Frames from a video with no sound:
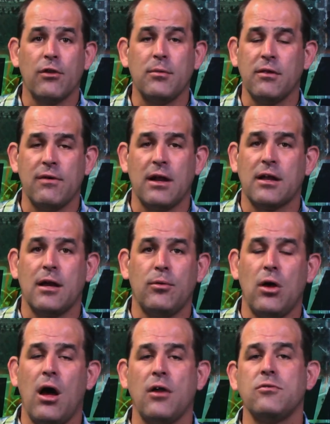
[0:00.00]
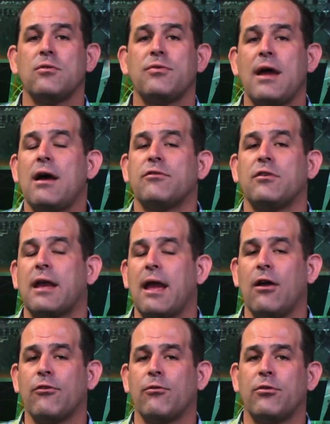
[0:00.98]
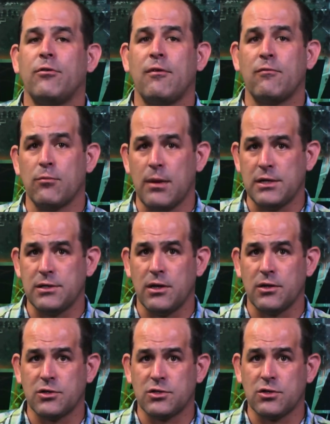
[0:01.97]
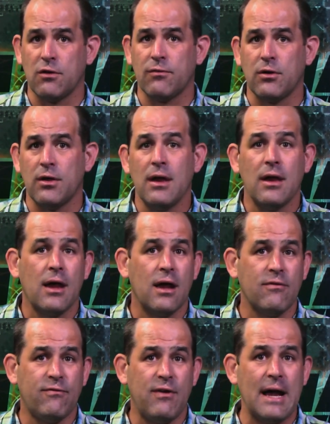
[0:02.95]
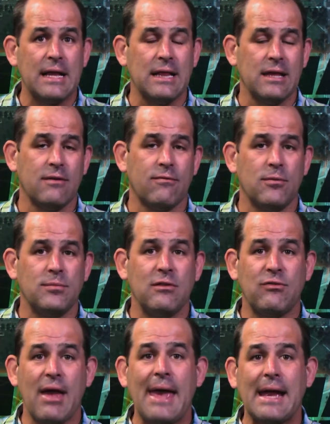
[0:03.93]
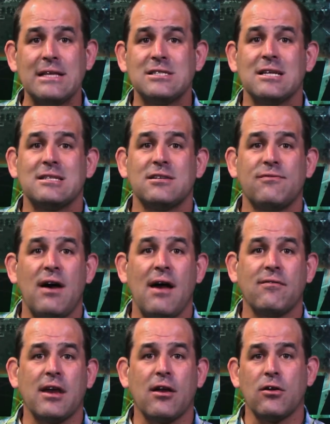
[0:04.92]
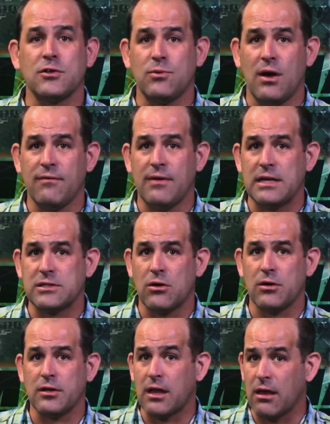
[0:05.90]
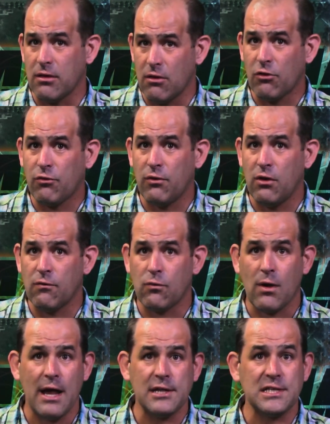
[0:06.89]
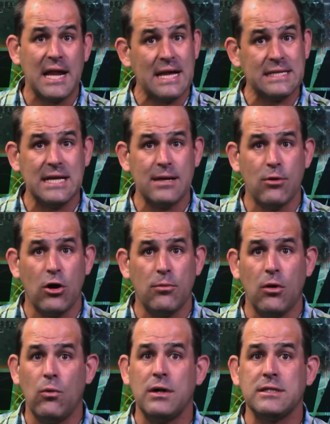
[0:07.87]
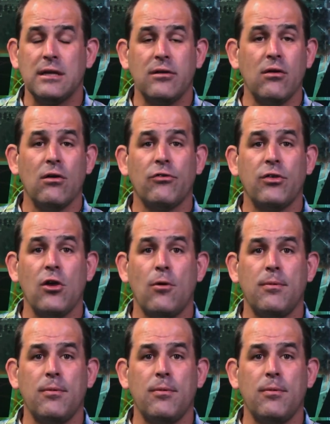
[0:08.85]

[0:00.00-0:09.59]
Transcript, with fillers: Somebody found a couple hundred thousand accounts worth of information on a server. And finally, from the dang it, just as five gigahertz Wi-Fi started to get useful, Verizon and T-Mobile want to use the